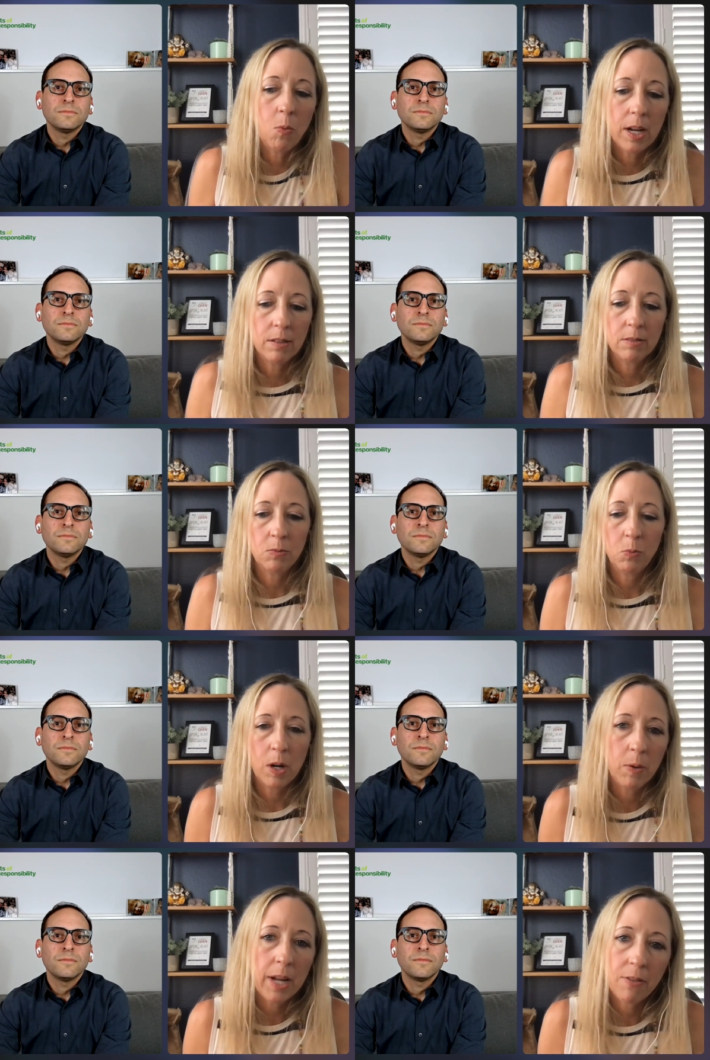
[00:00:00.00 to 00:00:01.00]
Speaker 1: what
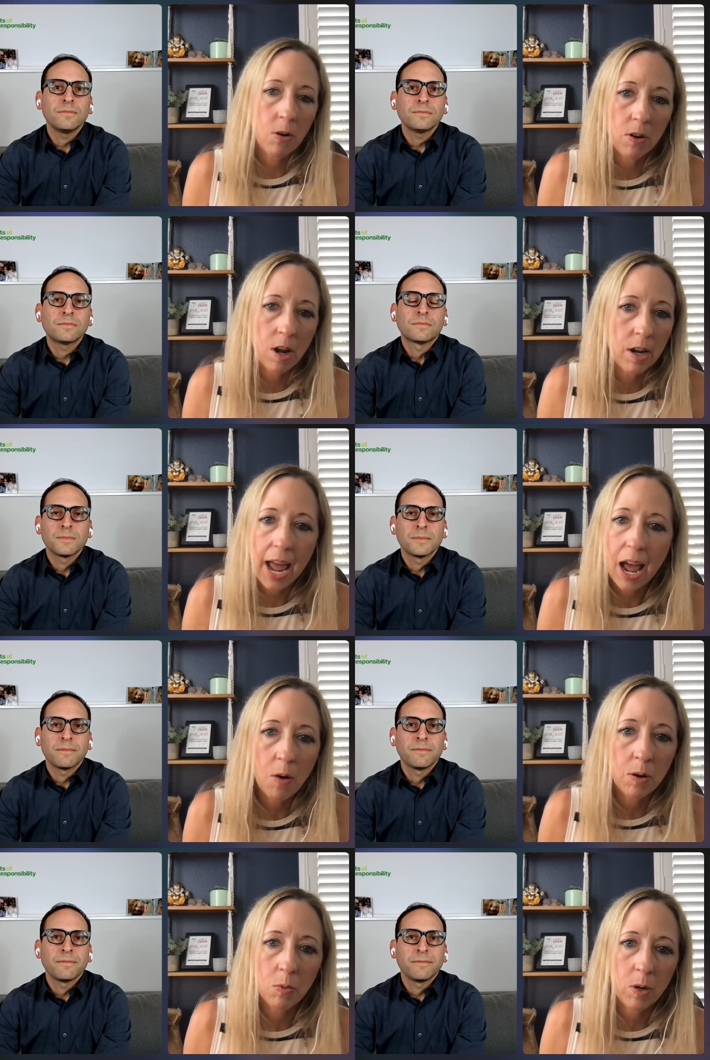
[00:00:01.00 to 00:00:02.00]
what do we have going on
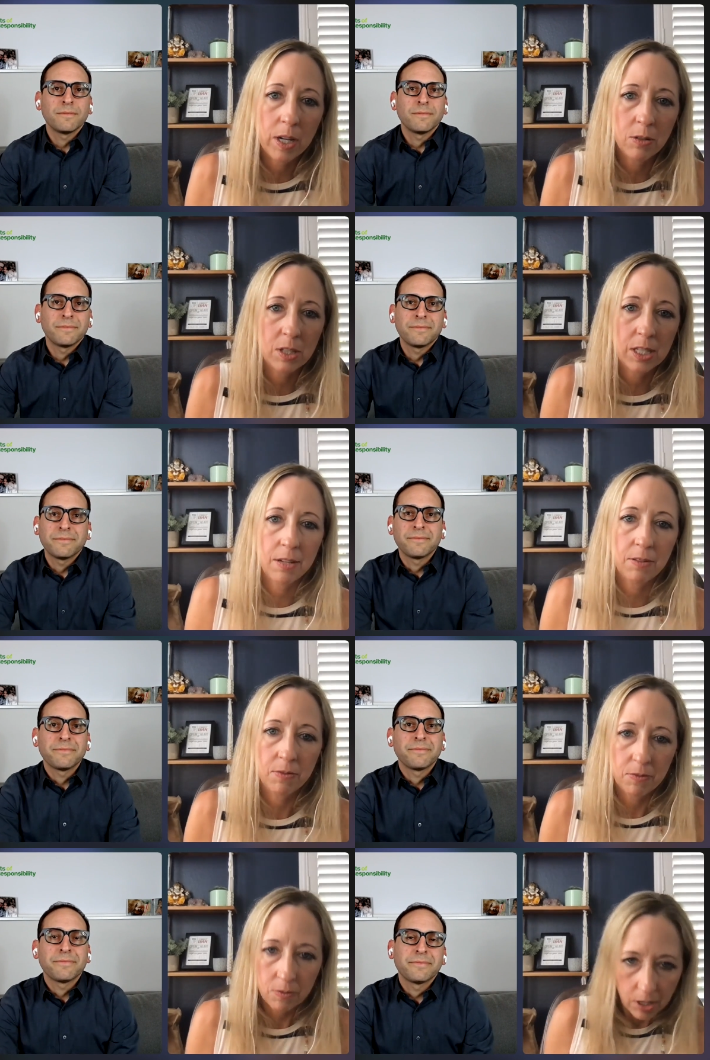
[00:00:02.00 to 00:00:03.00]
now, and what do you see,
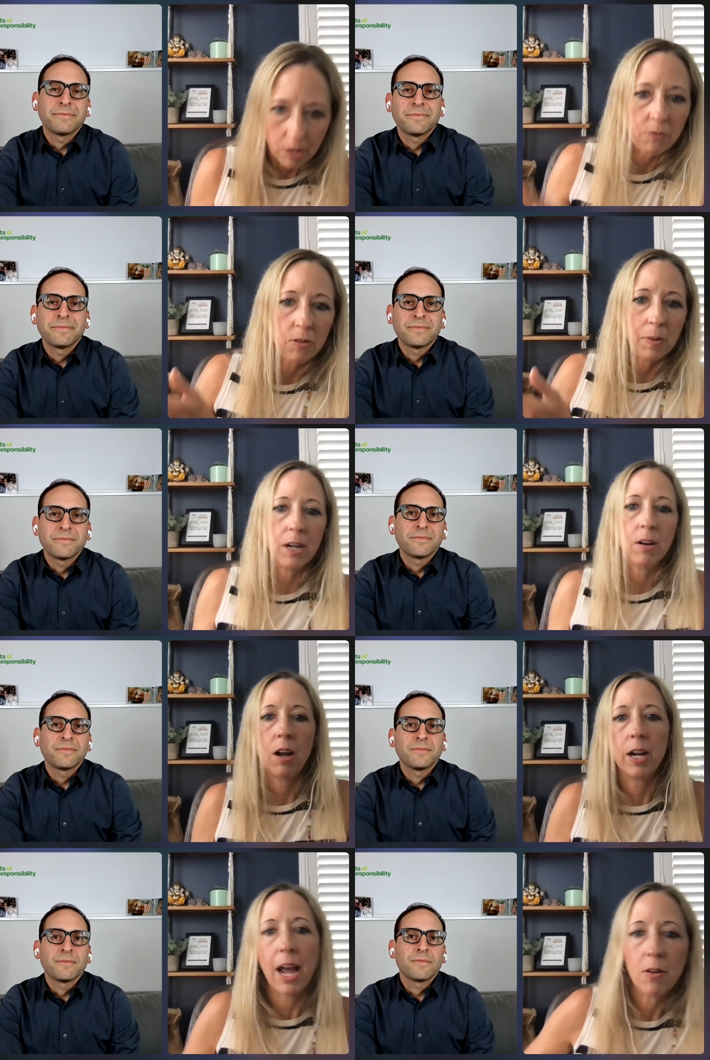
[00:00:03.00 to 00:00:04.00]
you know, from here
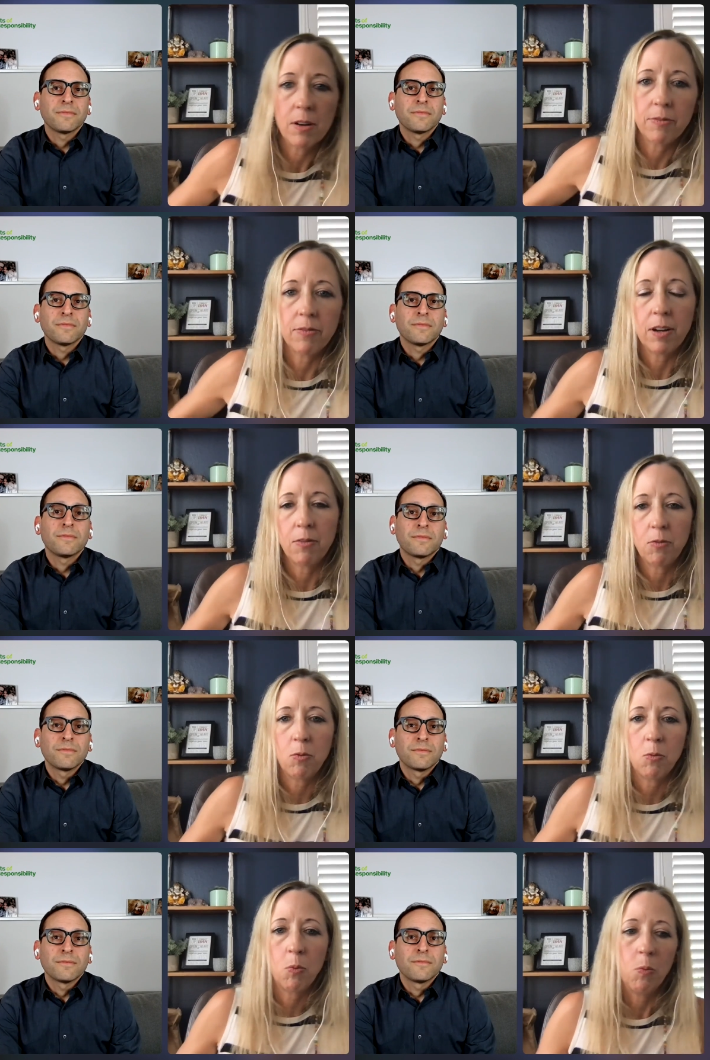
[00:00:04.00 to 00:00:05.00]
on out of, of
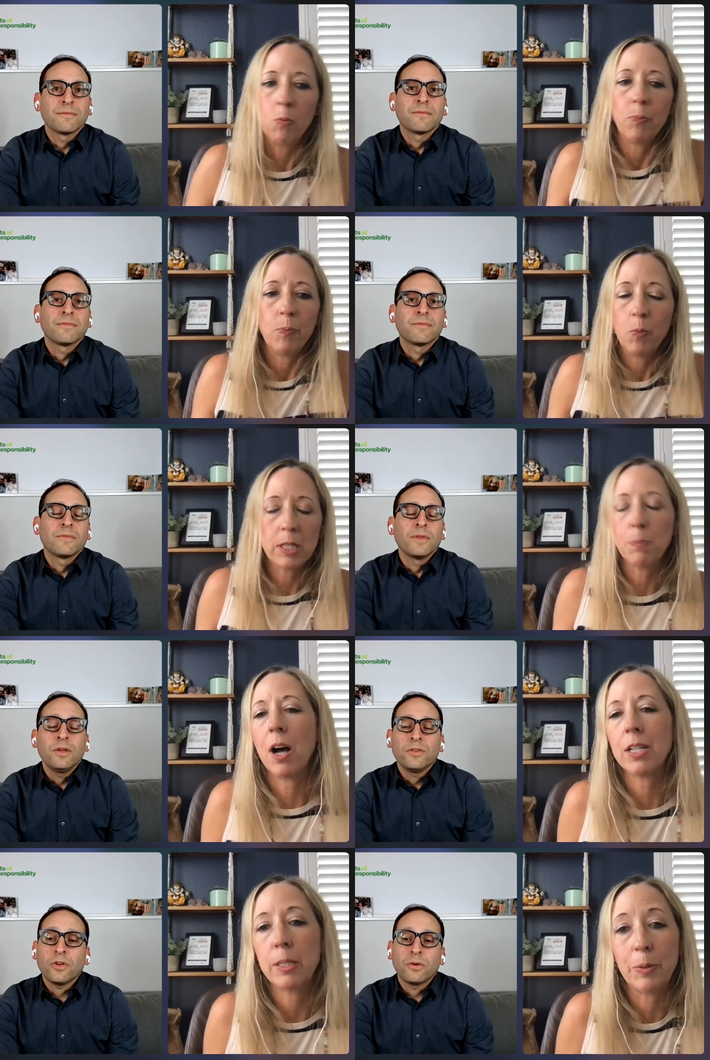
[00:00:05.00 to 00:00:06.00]
what's
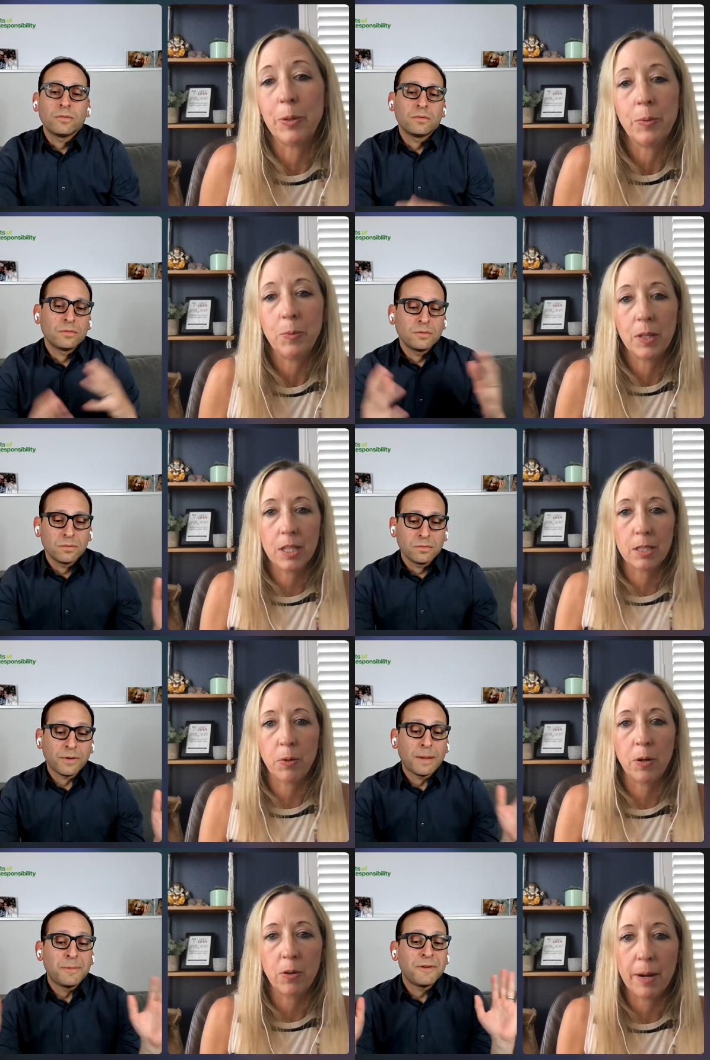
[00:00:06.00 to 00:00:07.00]
possible
Speaker 2: so, with this
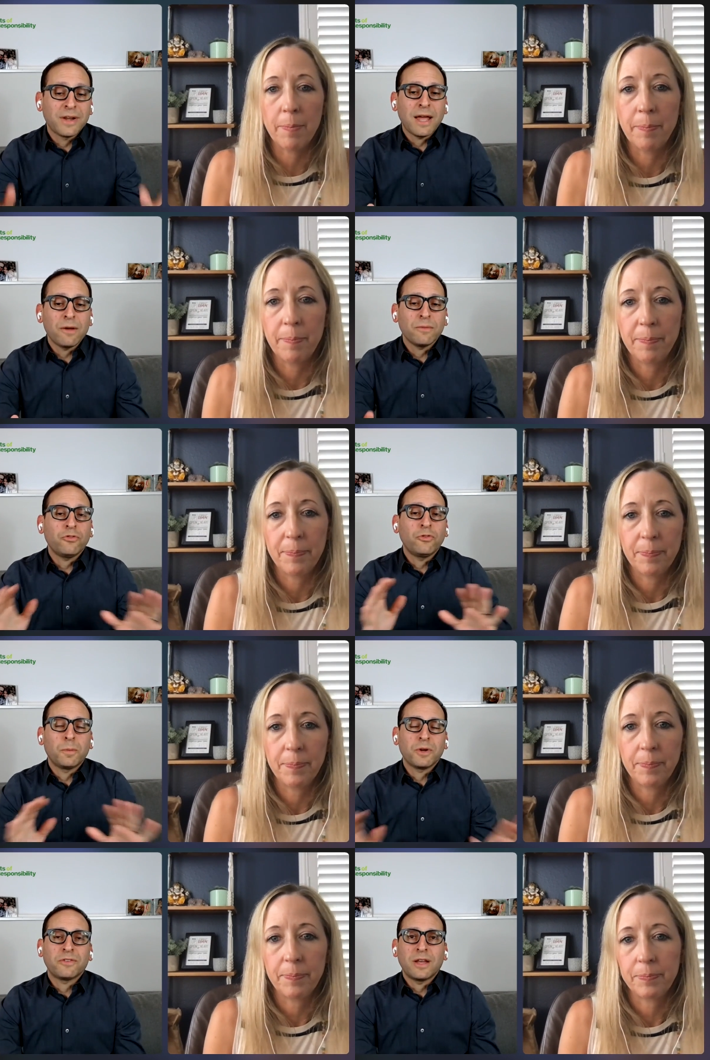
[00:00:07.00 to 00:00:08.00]
program? I mean, for now,
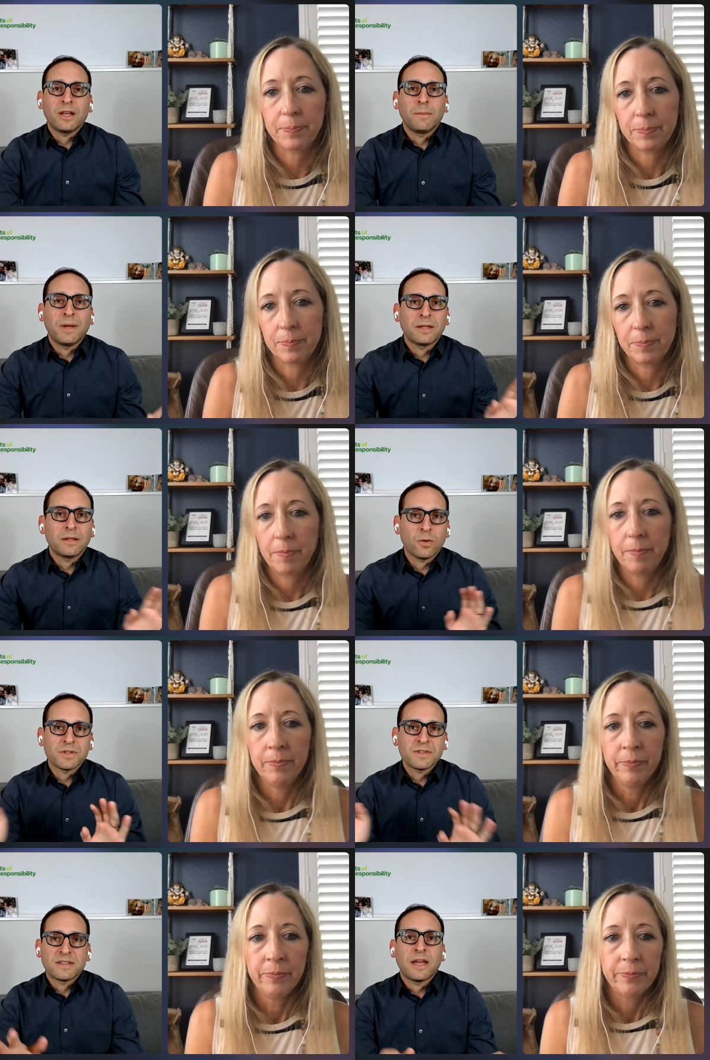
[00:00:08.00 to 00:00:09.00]
super excited about the
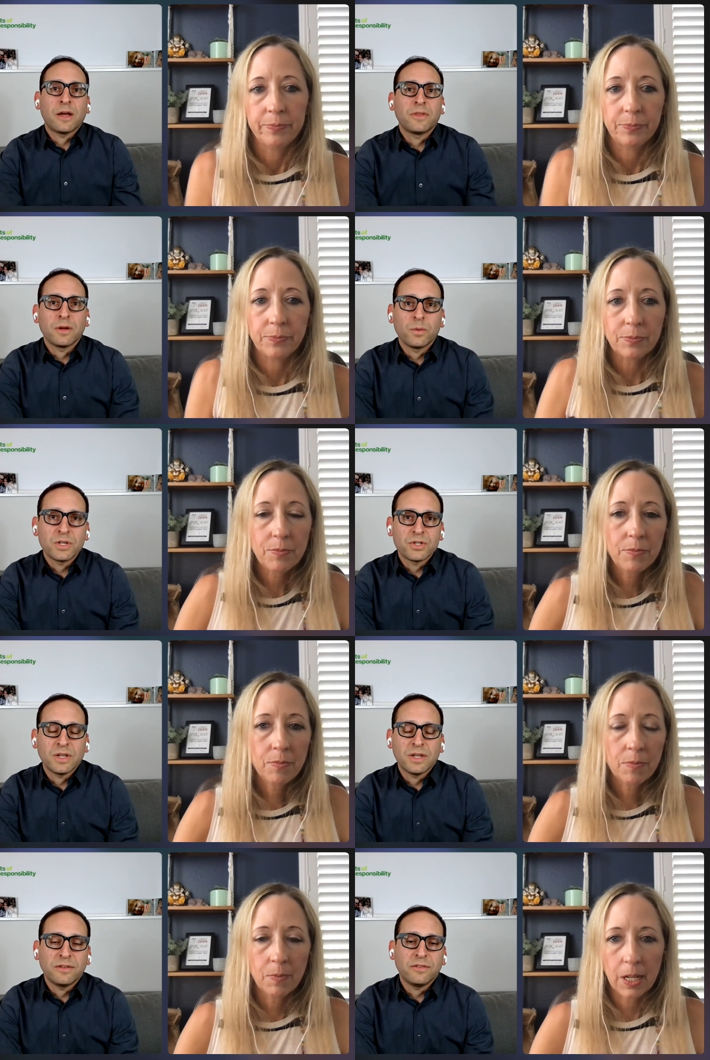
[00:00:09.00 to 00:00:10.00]
course that's out there,
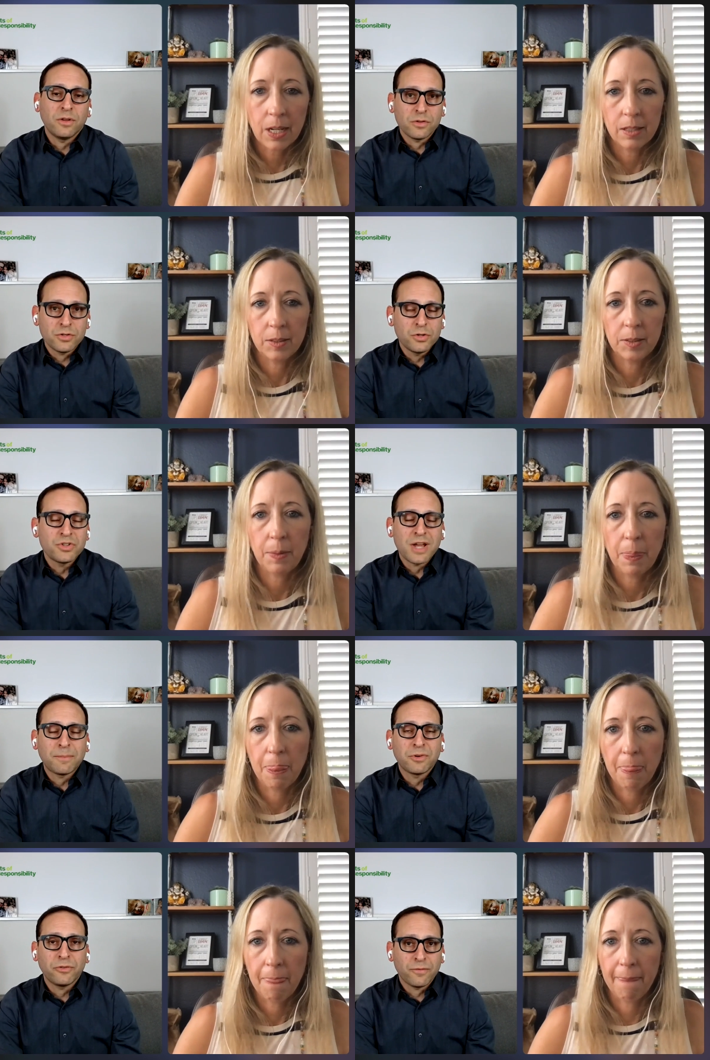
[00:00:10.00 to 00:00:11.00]
which is you know the two
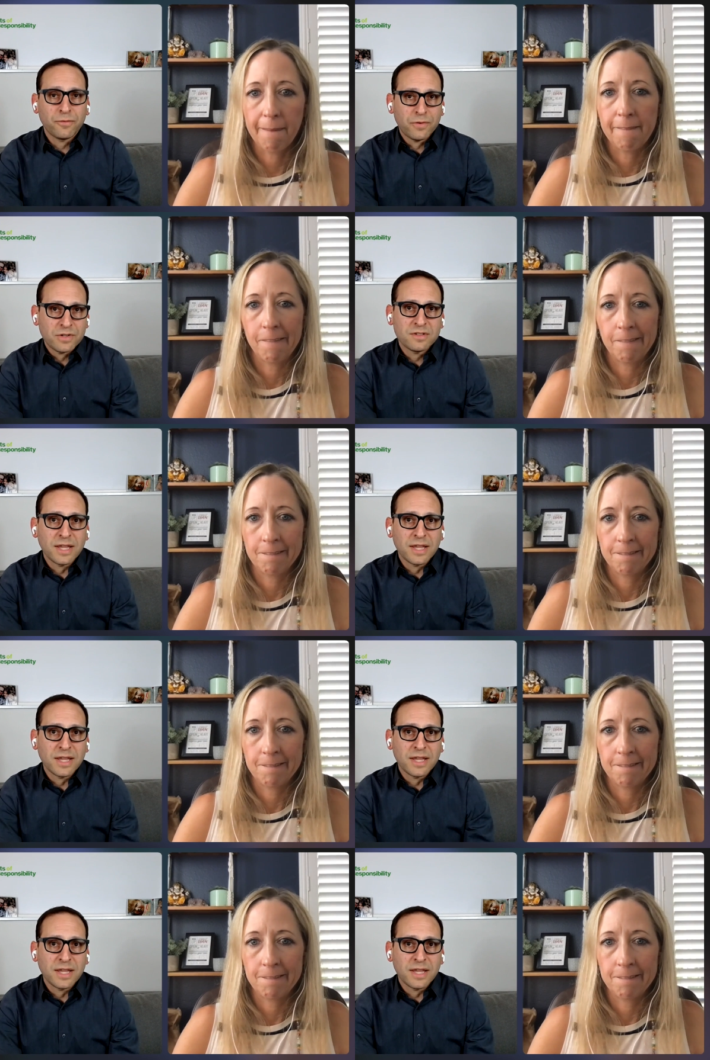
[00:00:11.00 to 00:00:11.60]
chapters. The first is